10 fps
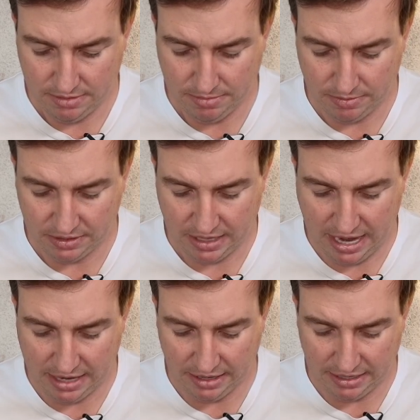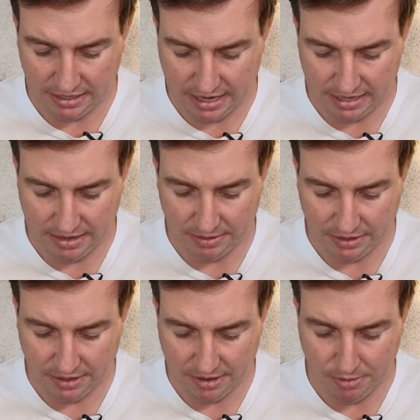but we're just gonna add it like that. And we're
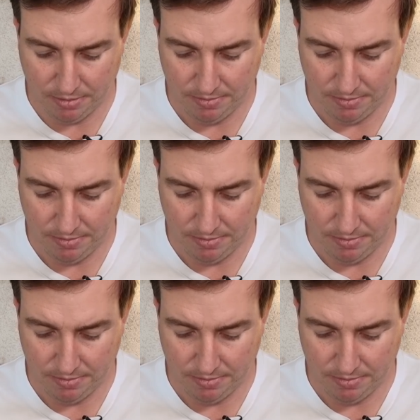gonna go boom.